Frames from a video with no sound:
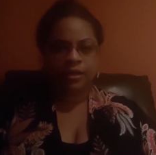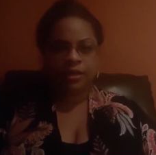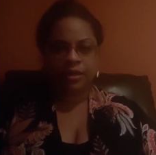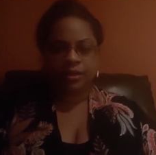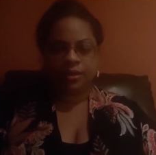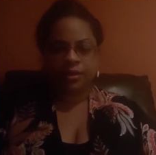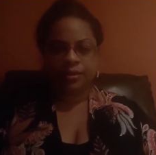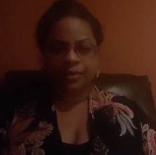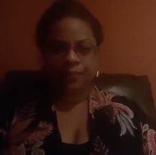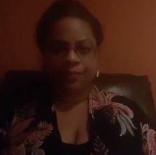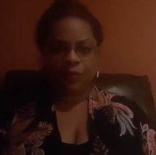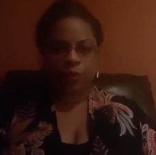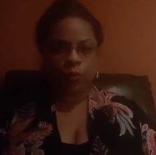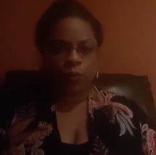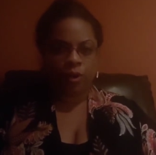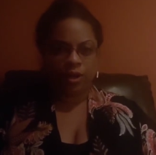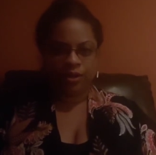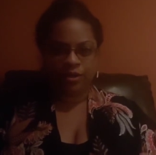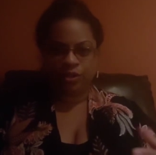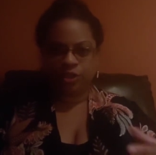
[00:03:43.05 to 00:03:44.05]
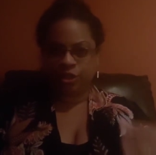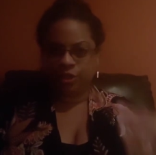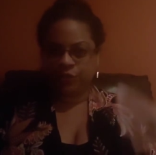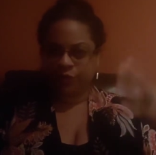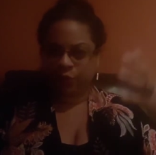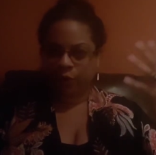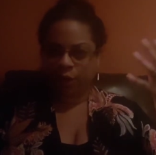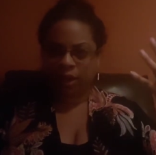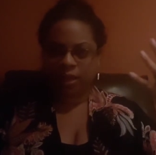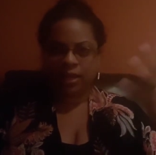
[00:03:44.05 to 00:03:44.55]
Um, one, just
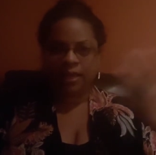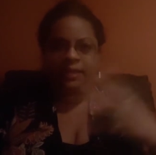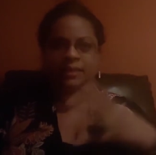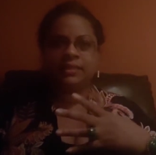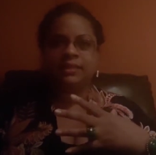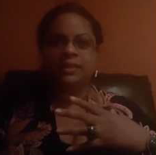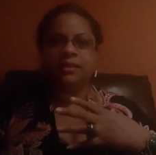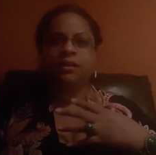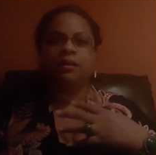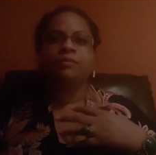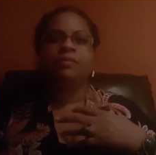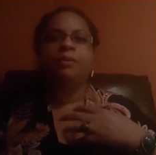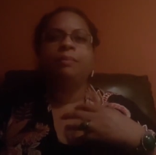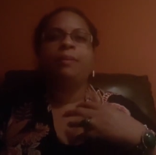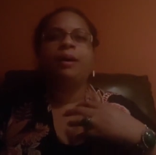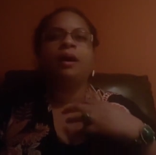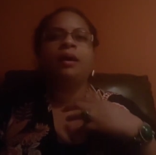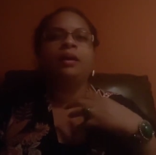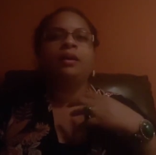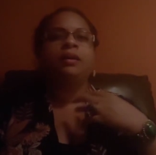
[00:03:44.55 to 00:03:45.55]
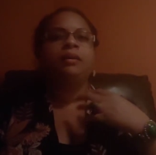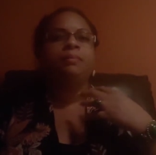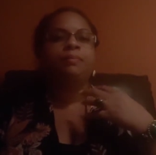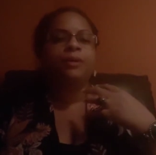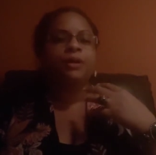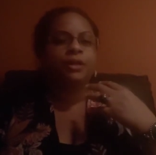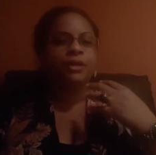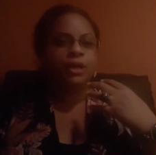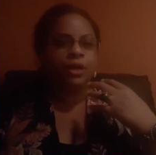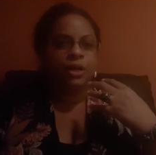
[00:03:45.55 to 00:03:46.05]
for cleansing of the body,
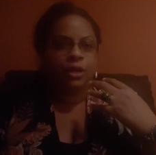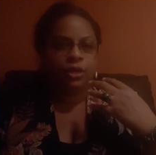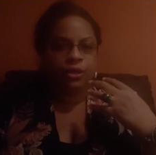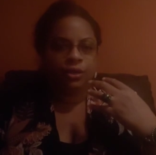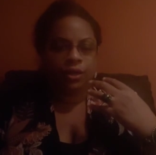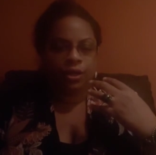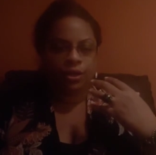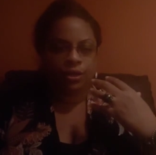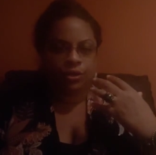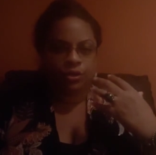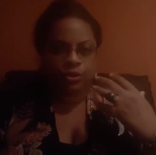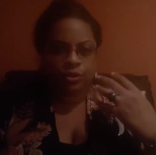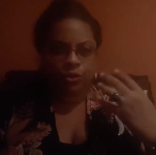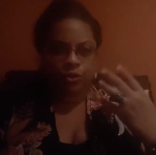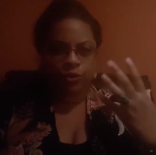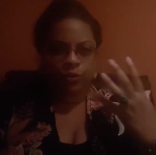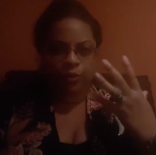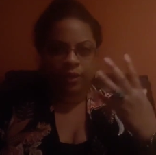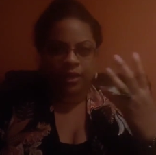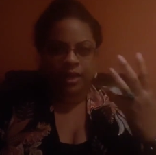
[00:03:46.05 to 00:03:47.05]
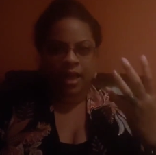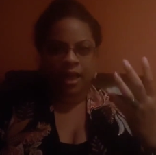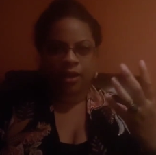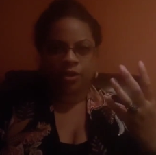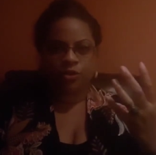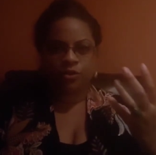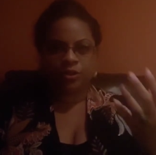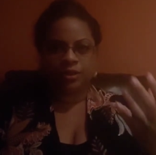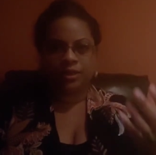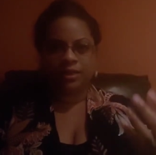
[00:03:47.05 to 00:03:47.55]
but uh, two, it
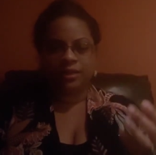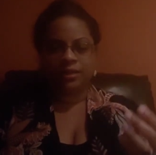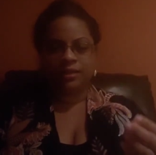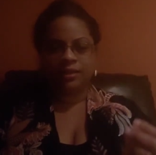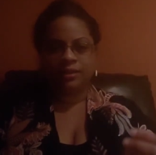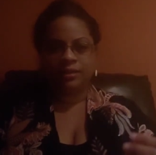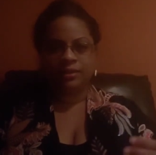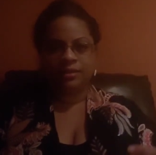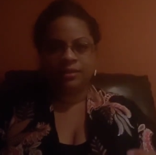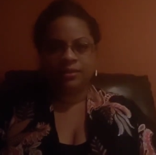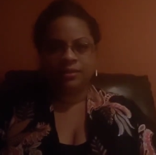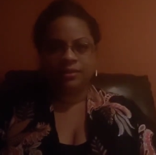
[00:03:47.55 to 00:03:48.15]
actually